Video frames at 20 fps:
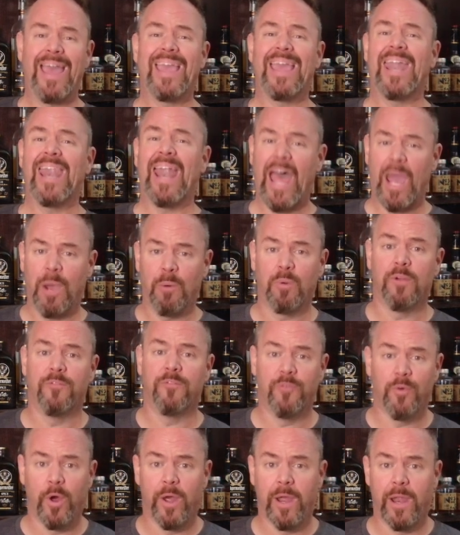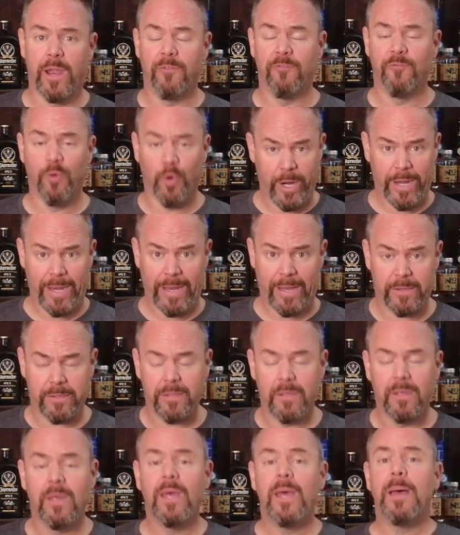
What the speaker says: and I would avoid it.